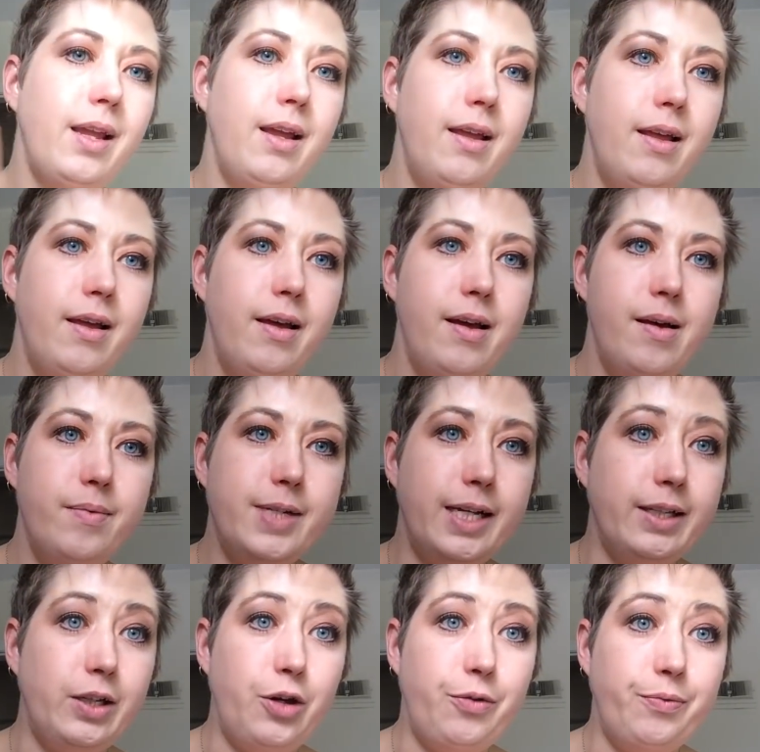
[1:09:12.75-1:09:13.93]
I'm
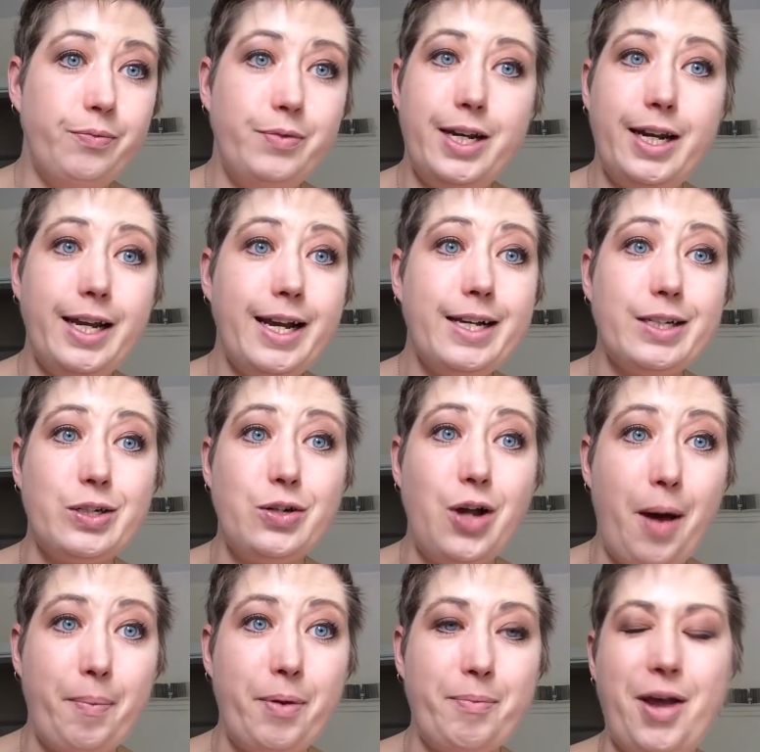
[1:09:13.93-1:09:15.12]
telling you, knitting has
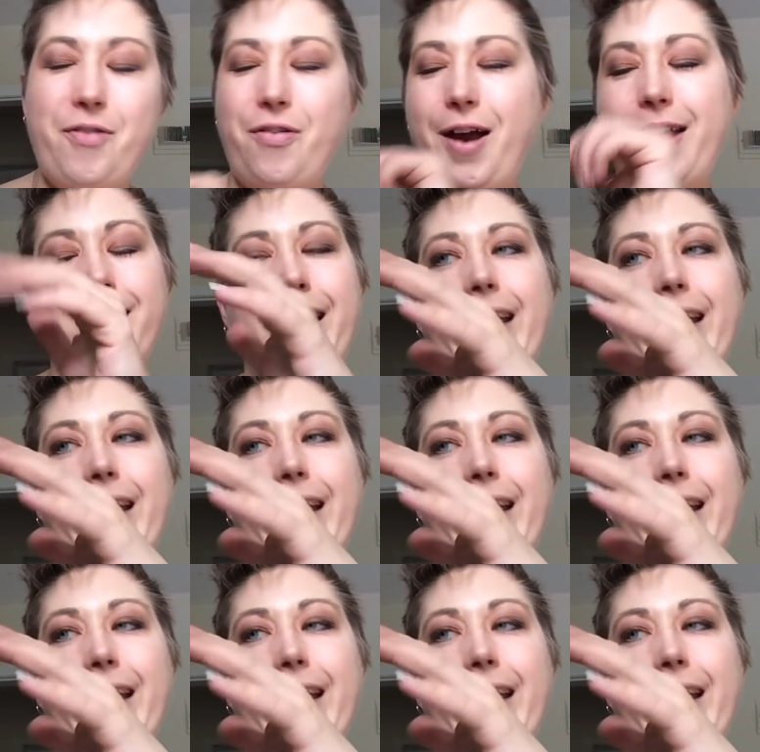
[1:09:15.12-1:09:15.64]
not been my friend